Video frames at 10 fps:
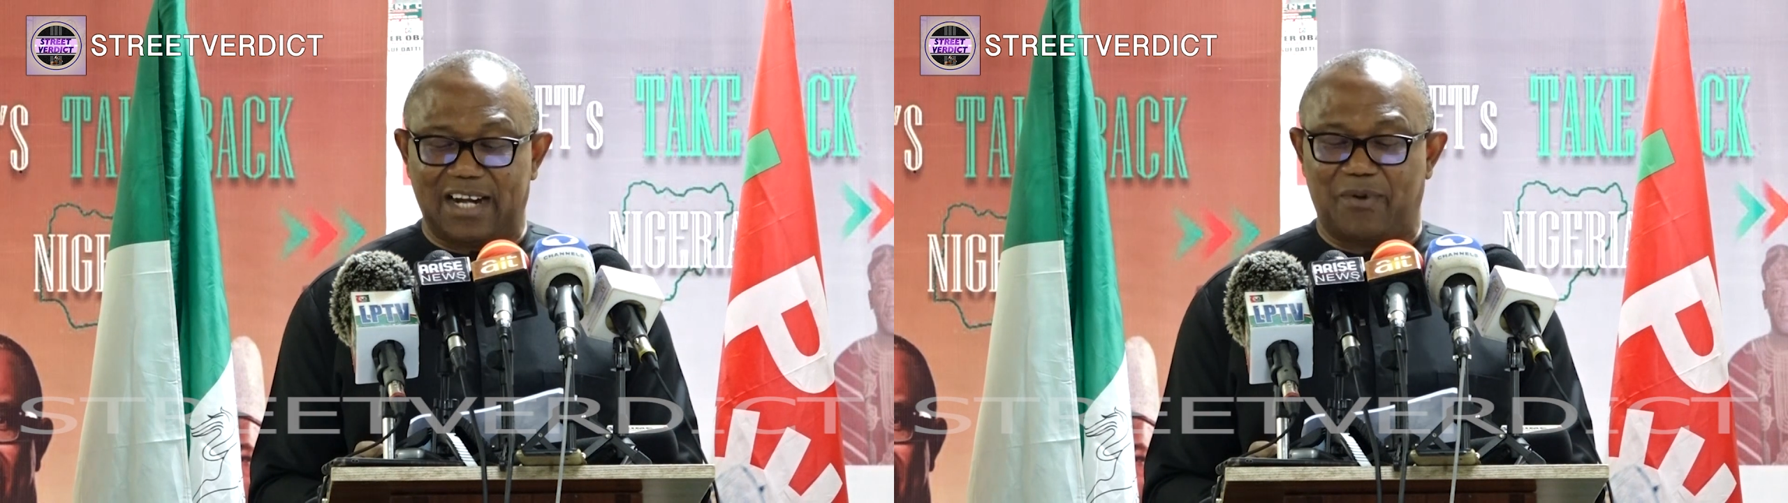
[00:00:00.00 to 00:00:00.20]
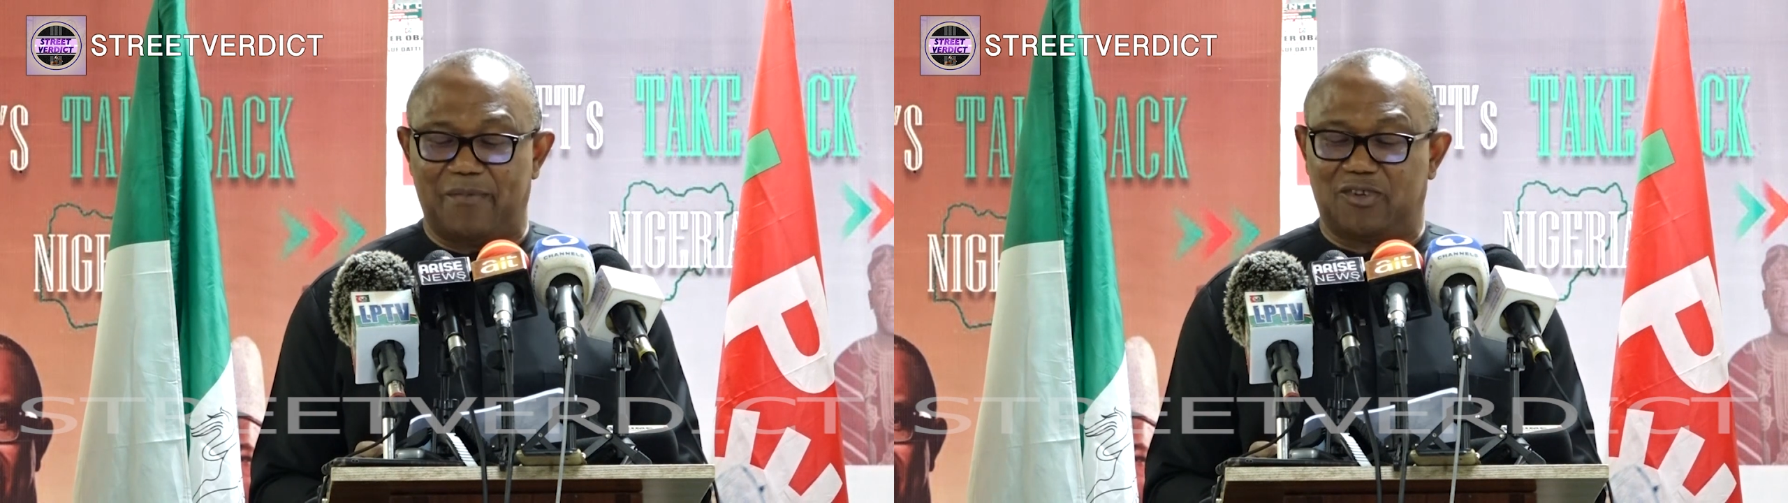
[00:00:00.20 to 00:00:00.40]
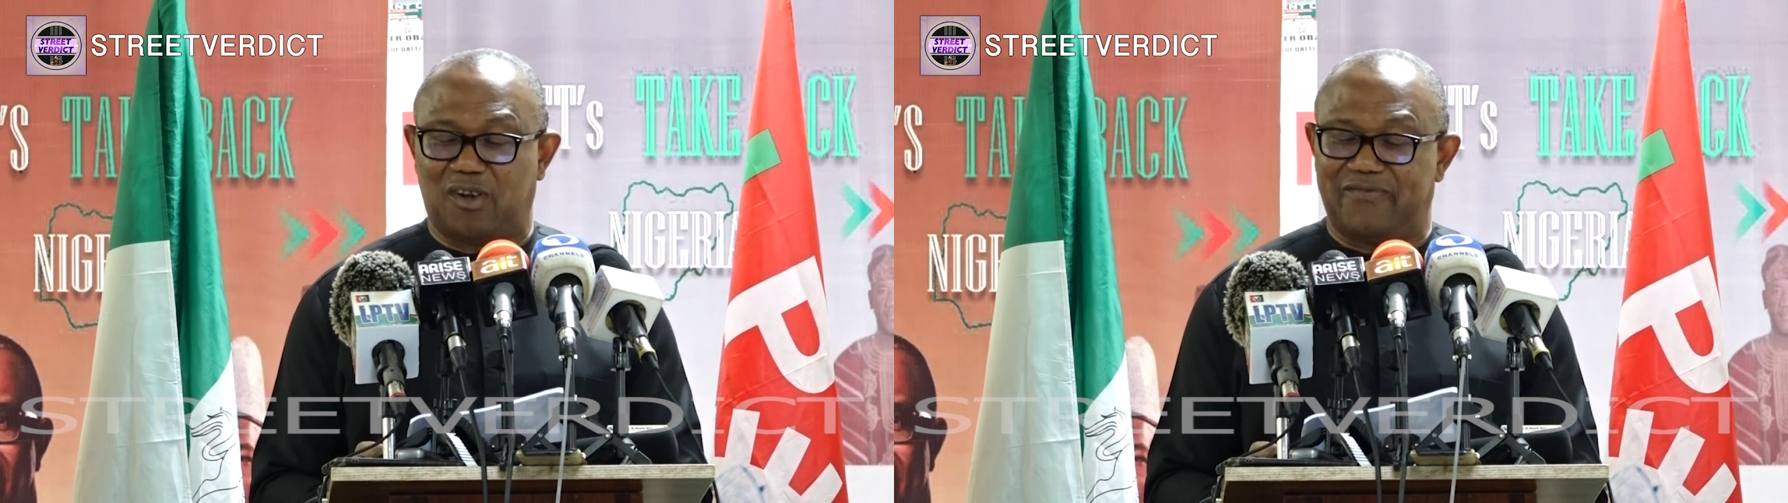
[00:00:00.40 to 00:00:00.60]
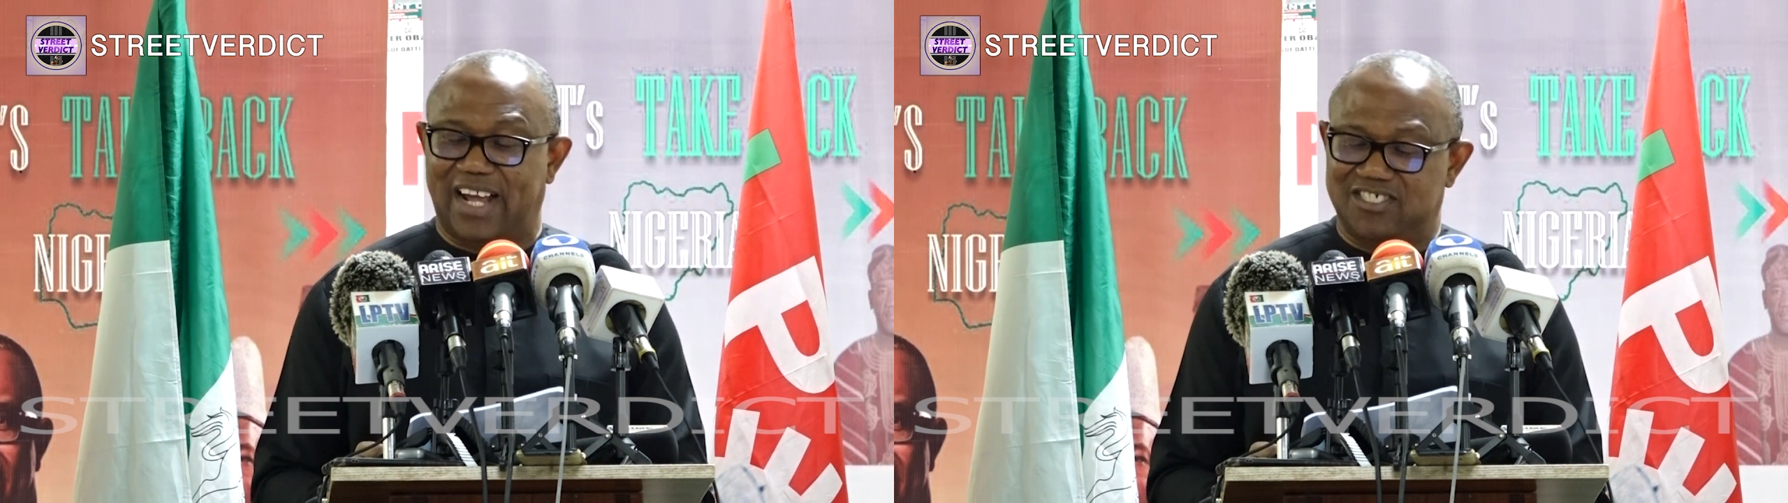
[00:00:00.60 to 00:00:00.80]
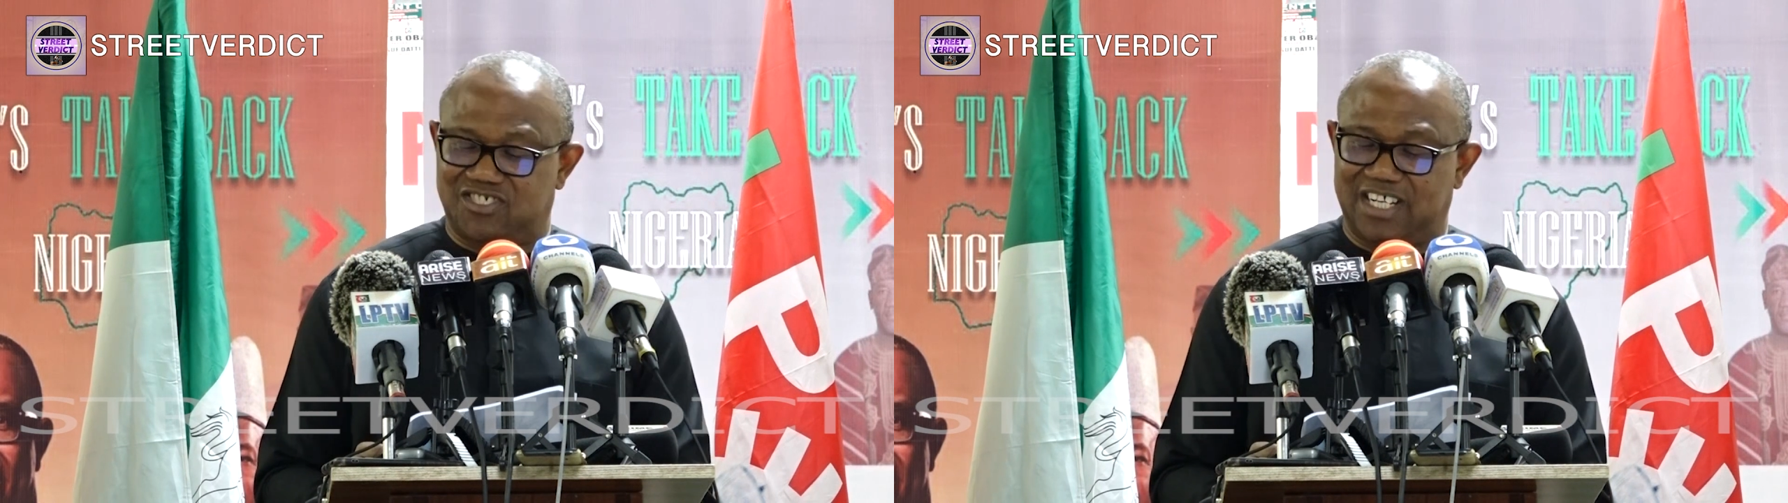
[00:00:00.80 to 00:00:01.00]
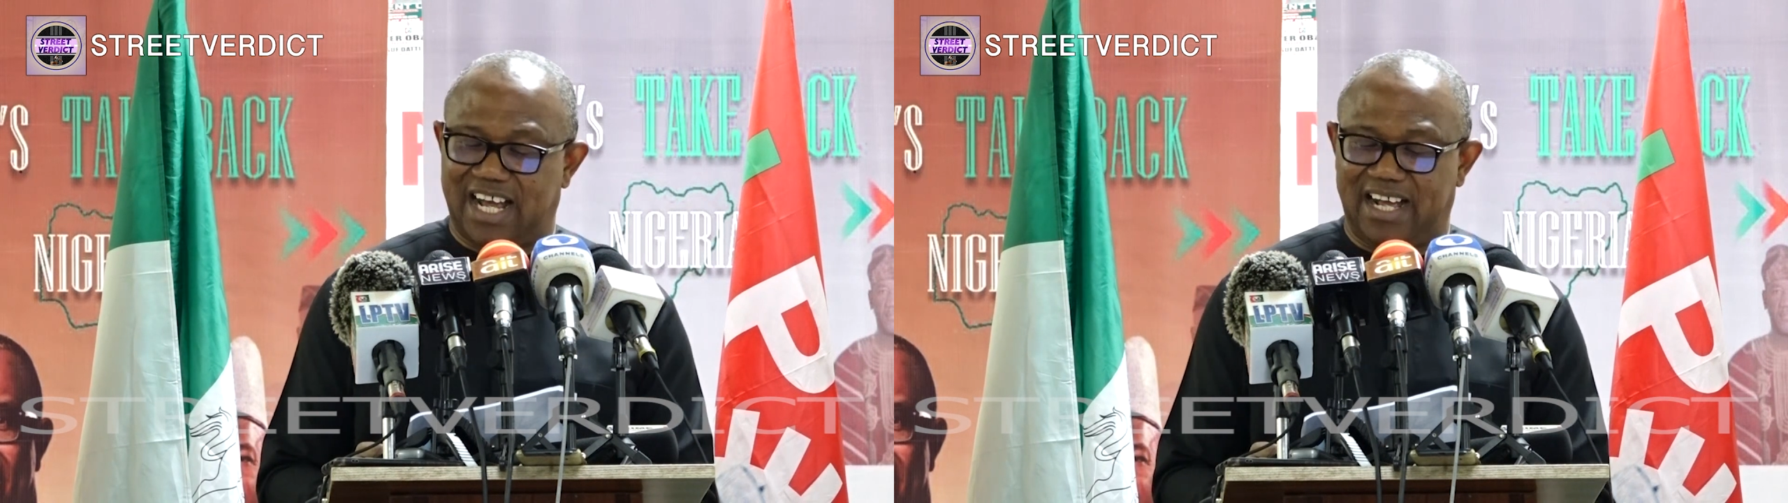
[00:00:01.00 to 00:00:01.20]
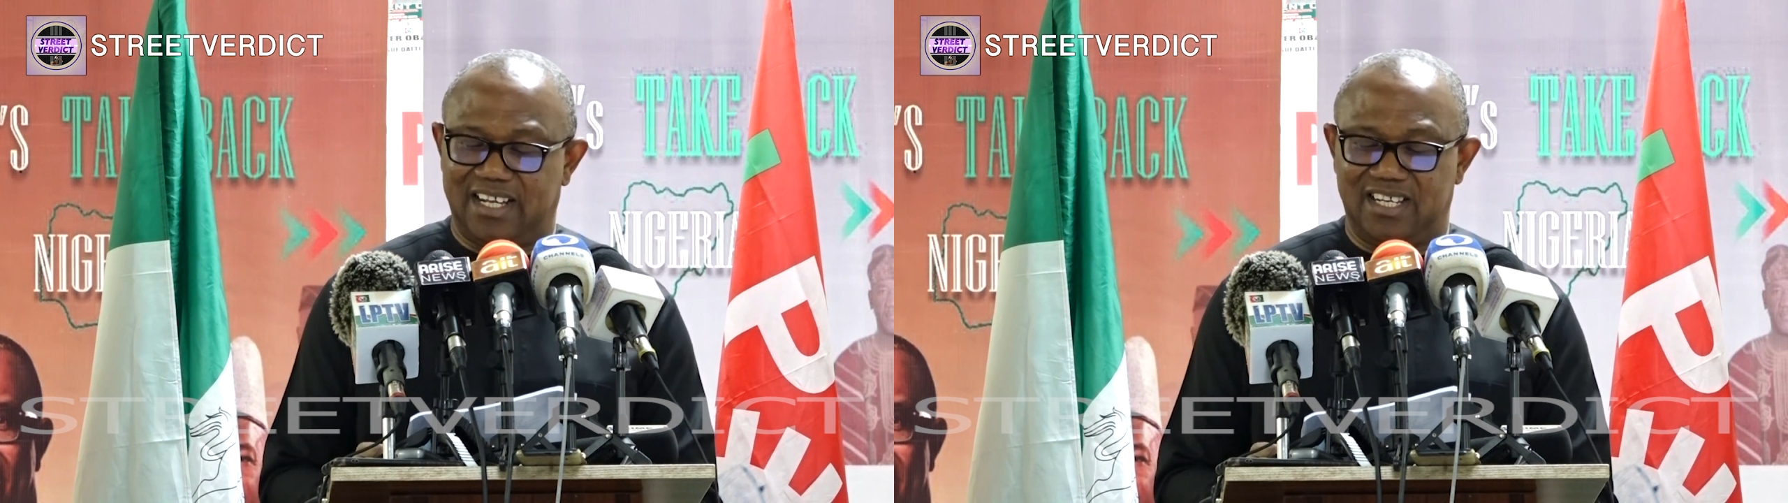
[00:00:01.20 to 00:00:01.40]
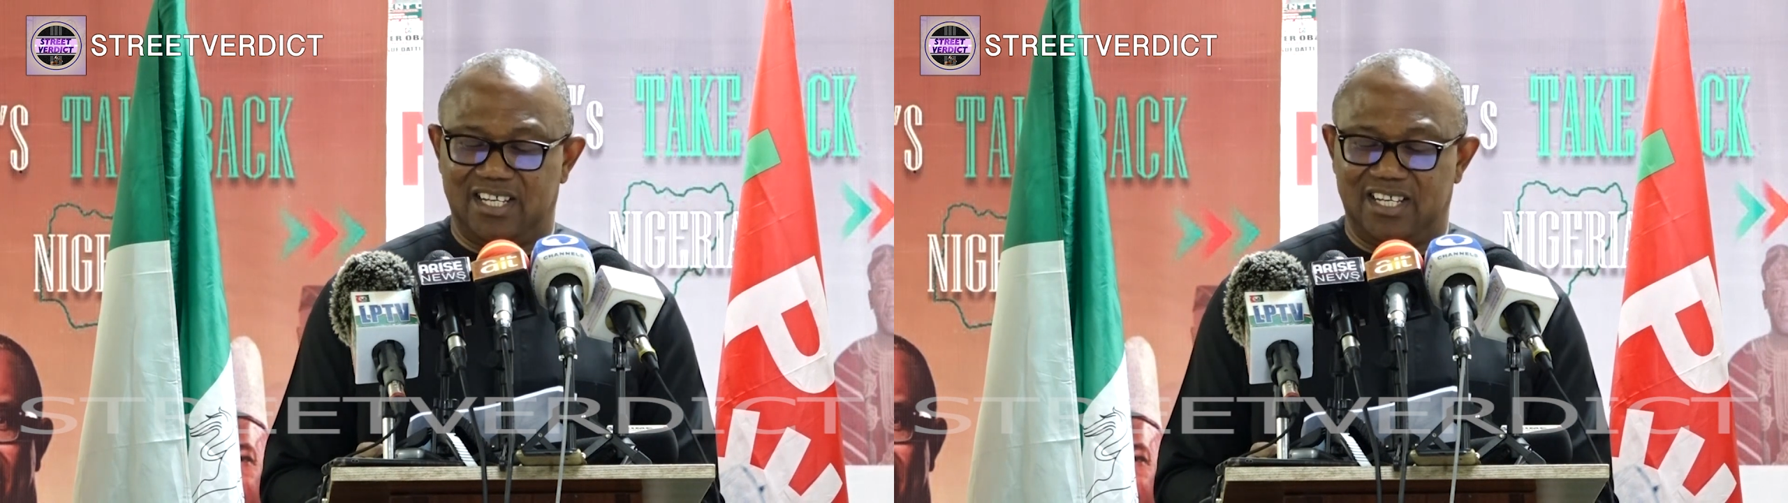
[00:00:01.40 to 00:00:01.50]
Republic of Nigeria,